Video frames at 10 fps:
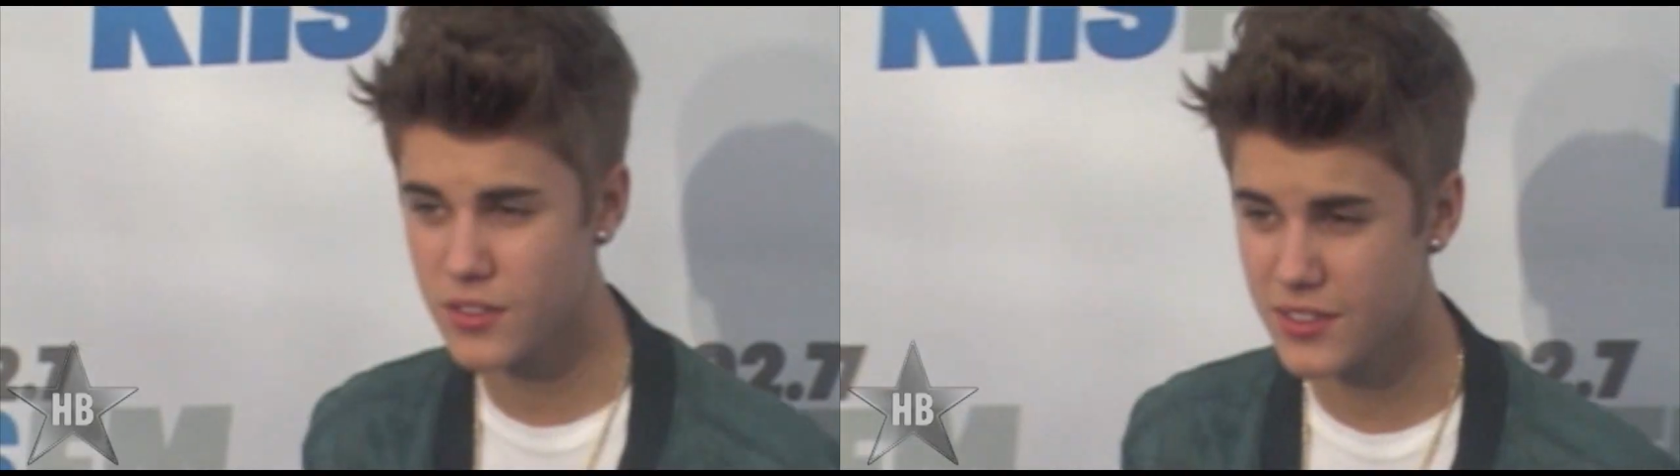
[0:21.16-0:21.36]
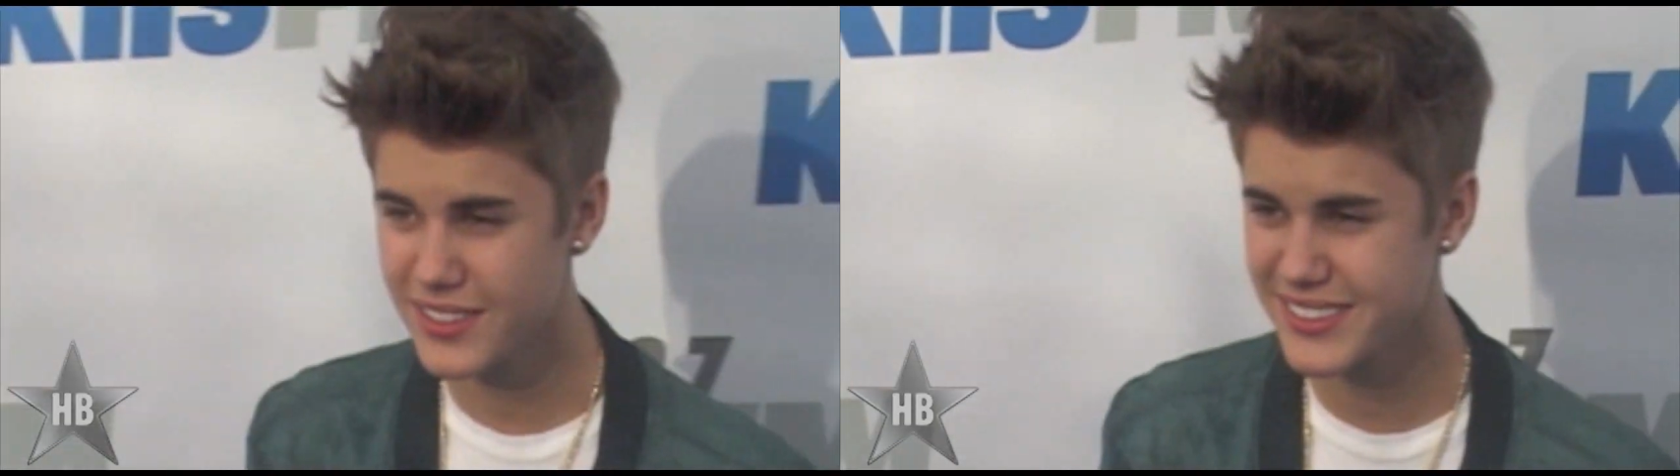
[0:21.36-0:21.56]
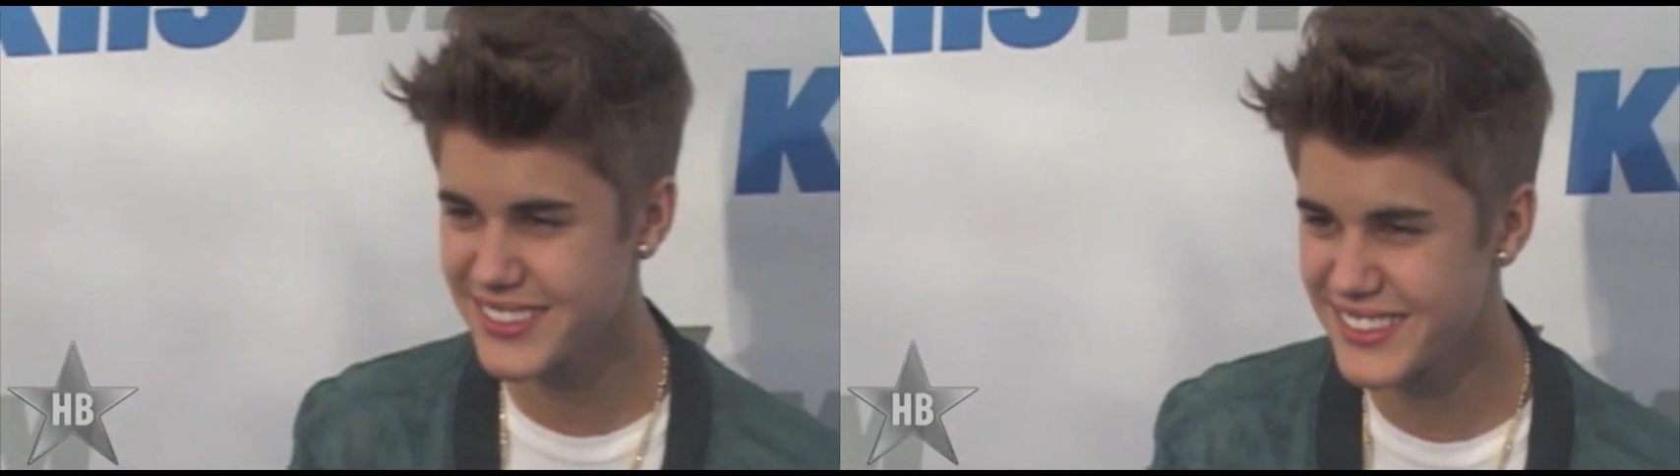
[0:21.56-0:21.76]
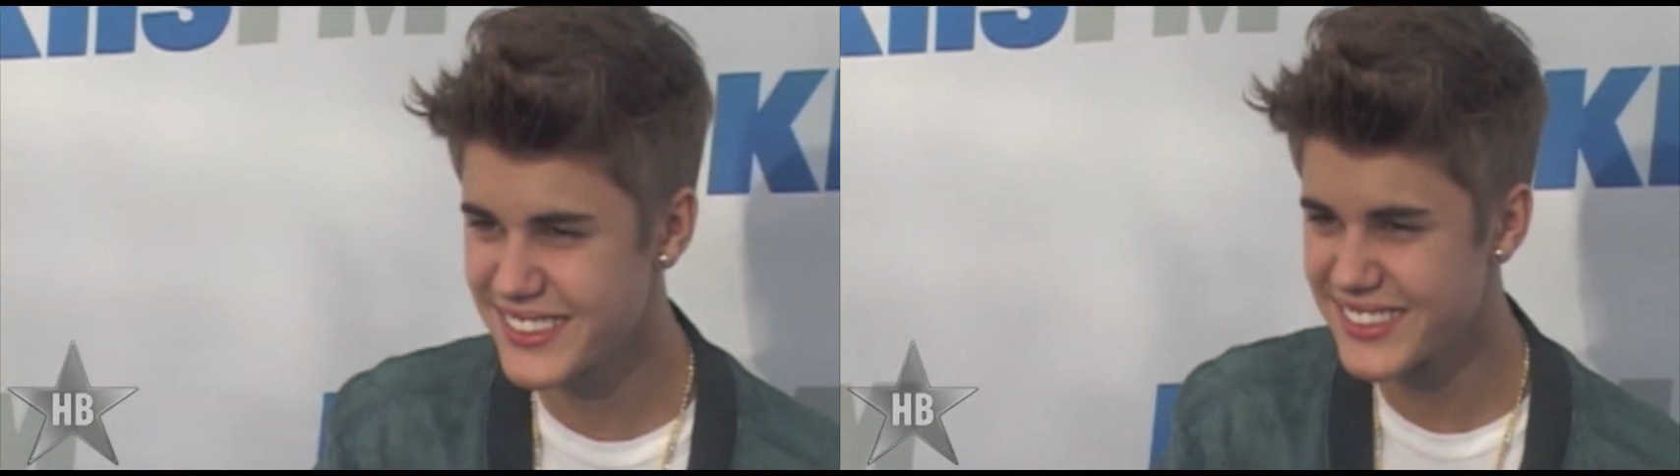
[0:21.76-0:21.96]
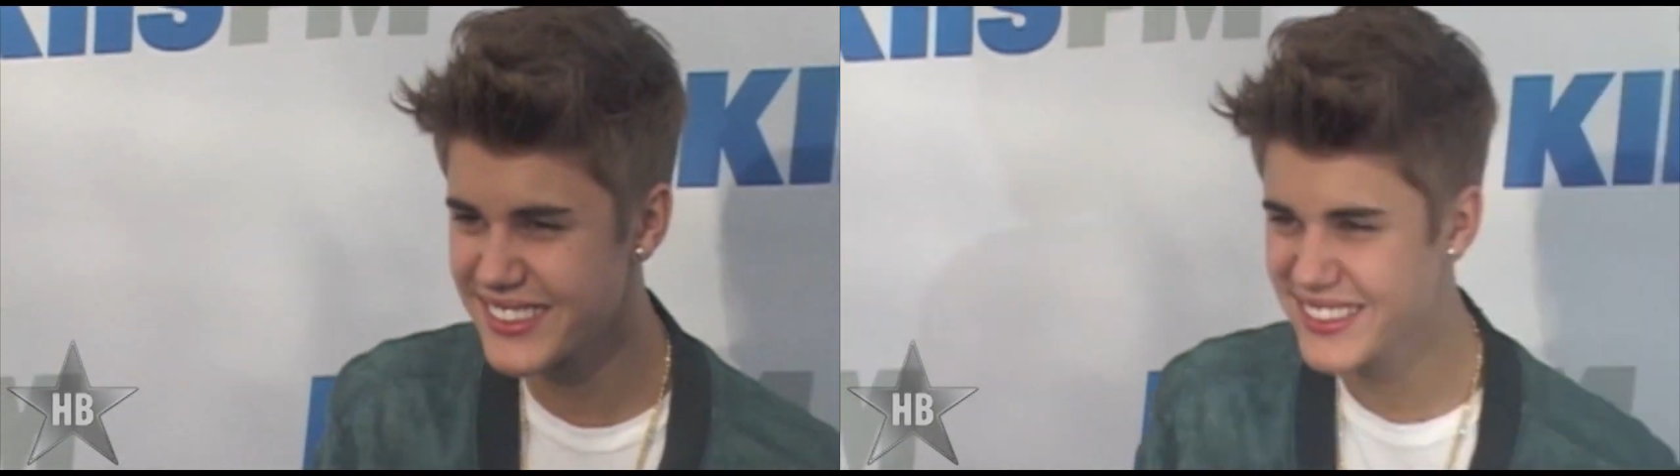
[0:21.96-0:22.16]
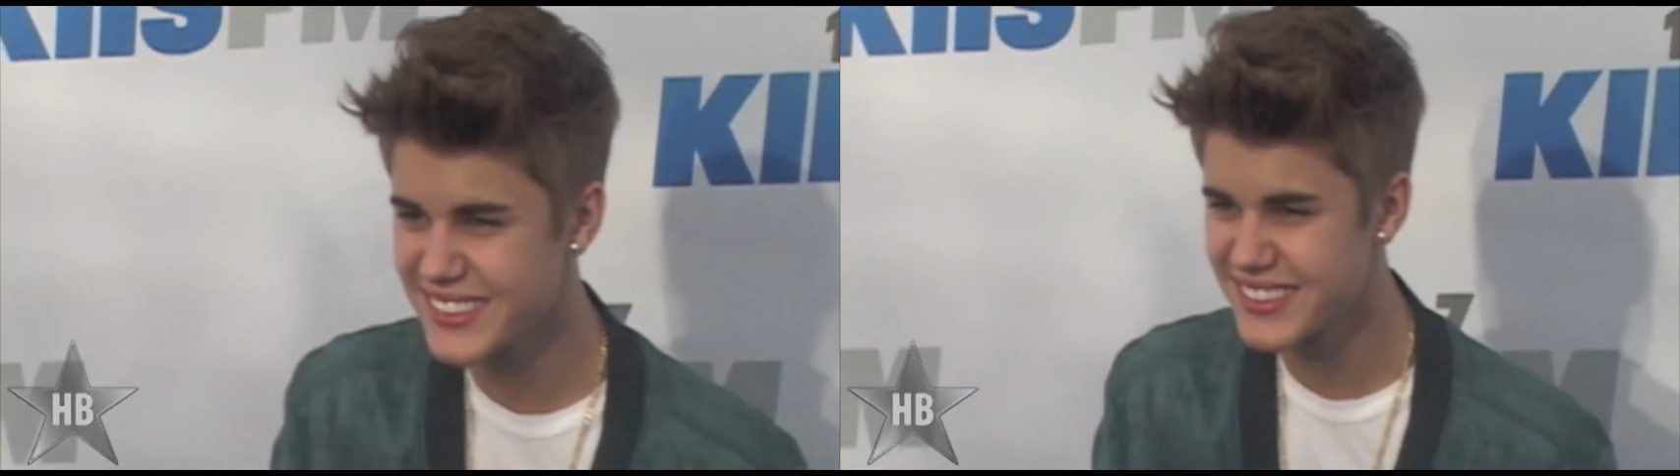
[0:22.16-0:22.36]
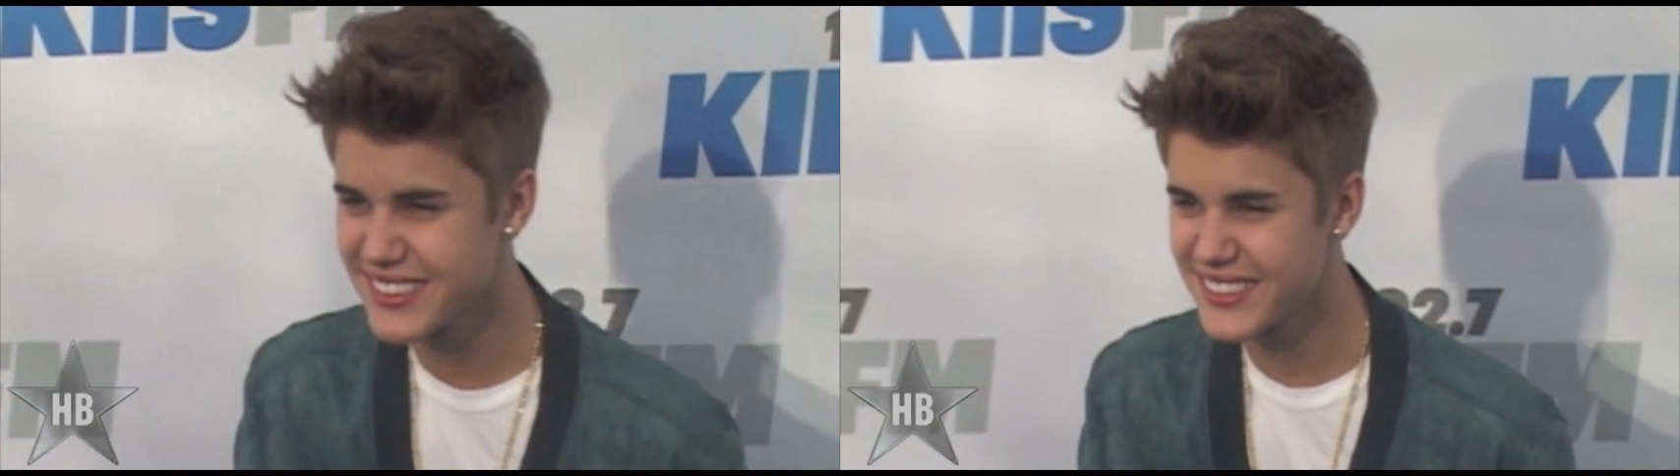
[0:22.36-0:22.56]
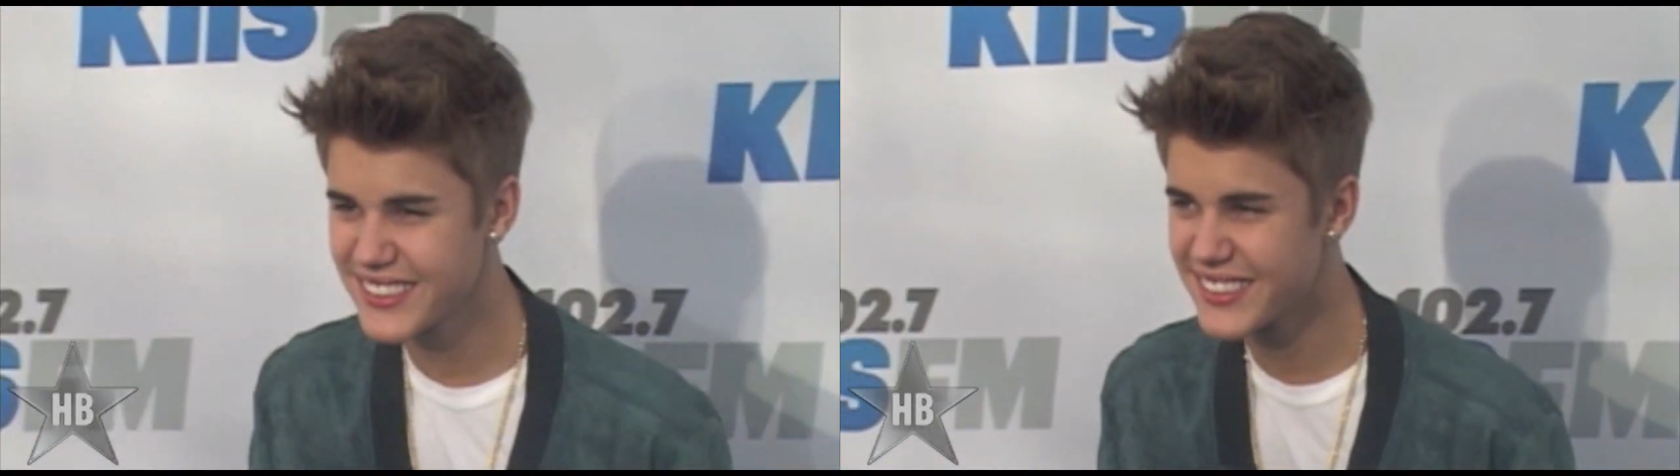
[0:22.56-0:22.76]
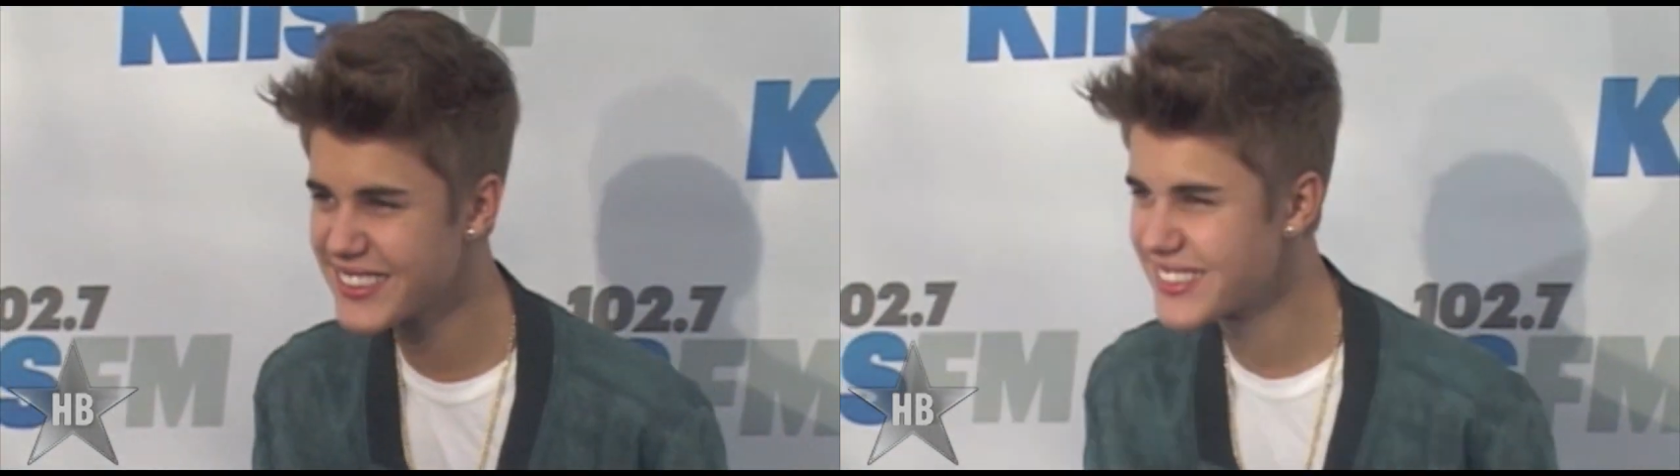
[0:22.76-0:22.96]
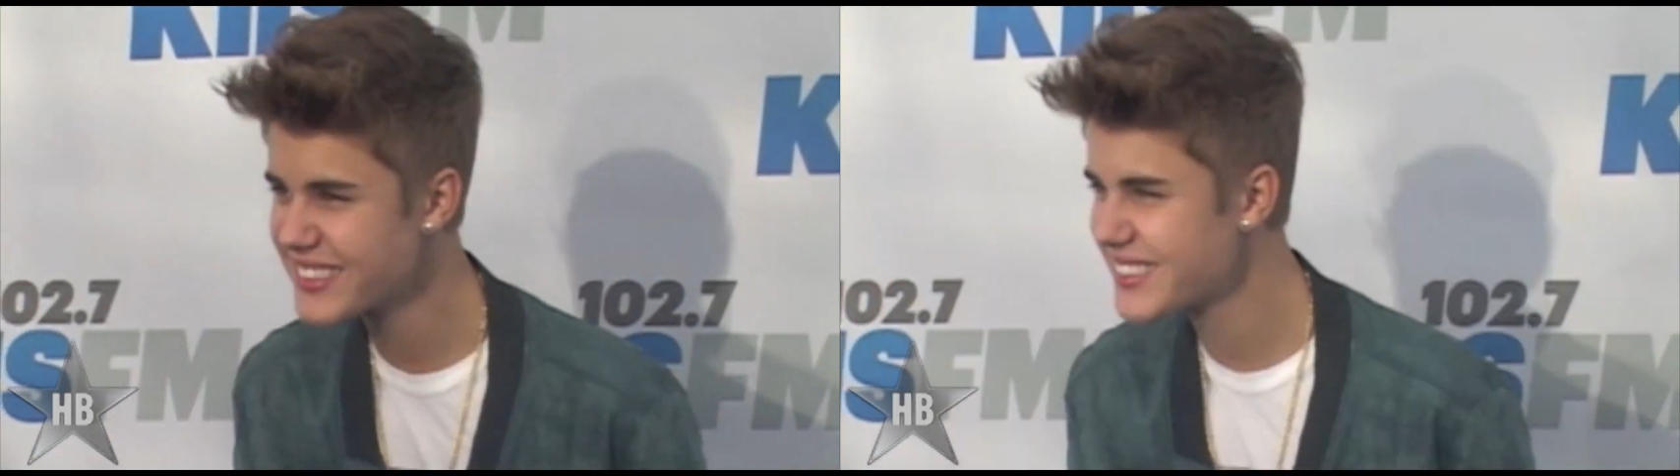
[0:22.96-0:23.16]
heard Boyfriend for the very
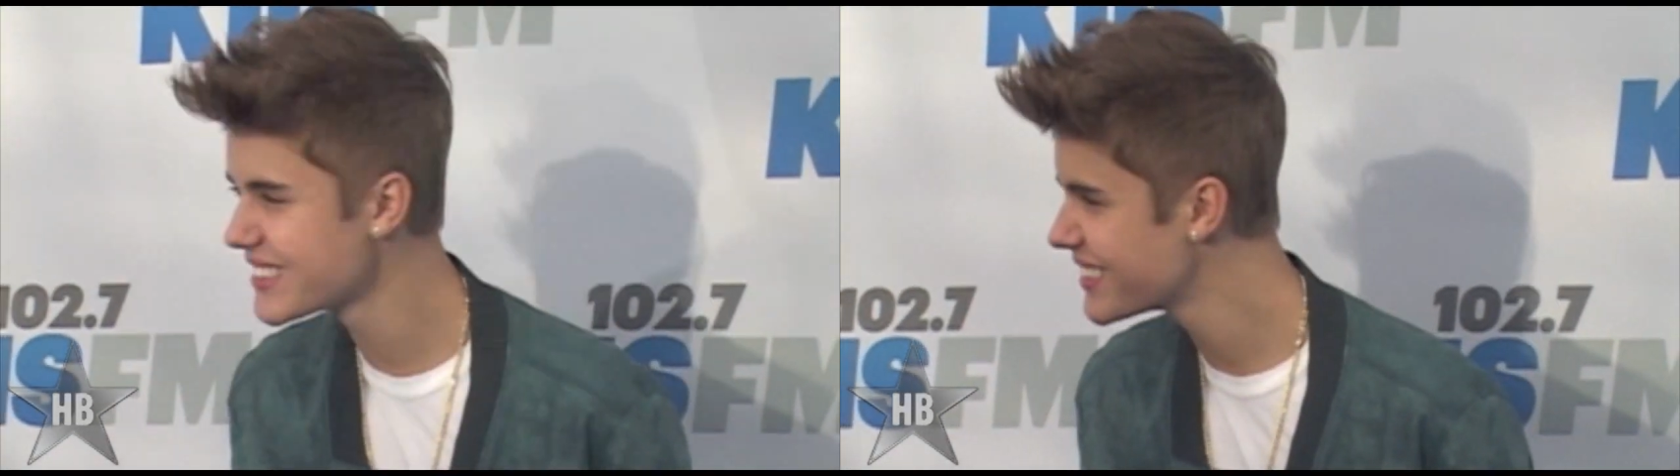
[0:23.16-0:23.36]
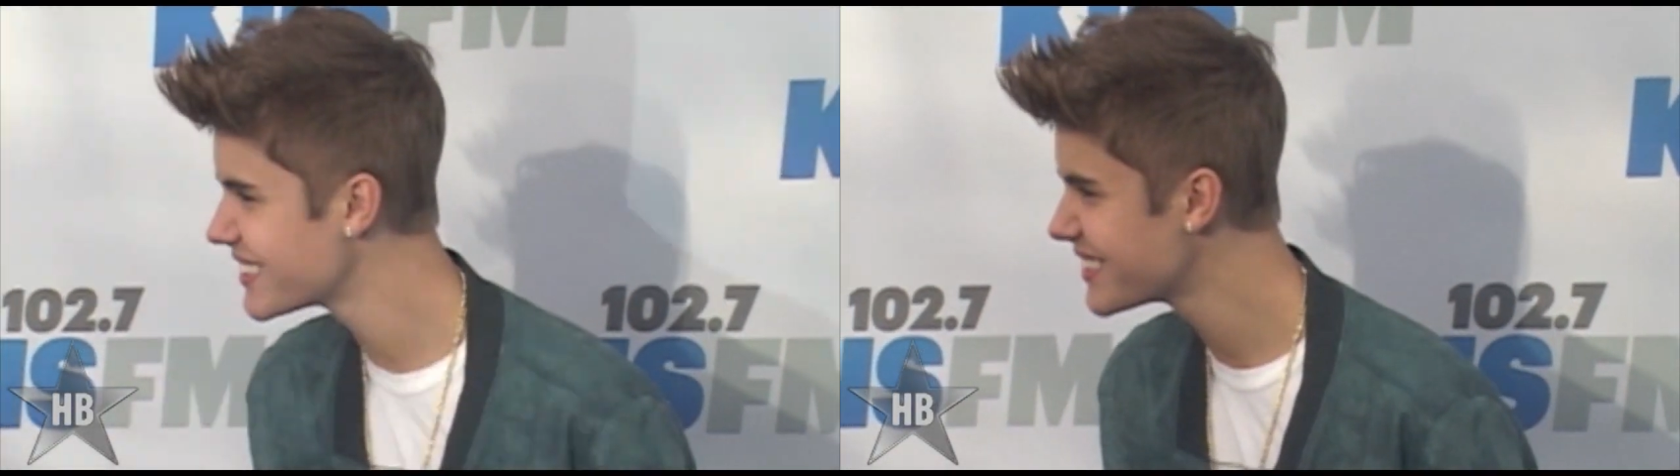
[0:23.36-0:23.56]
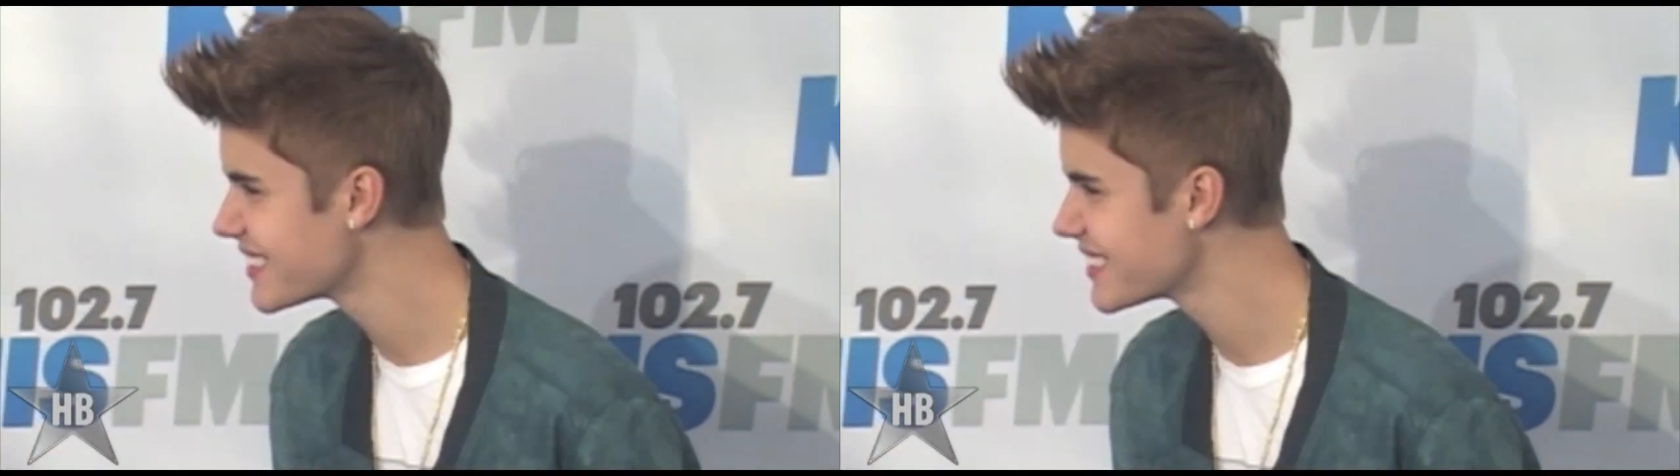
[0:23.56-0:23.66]
first time,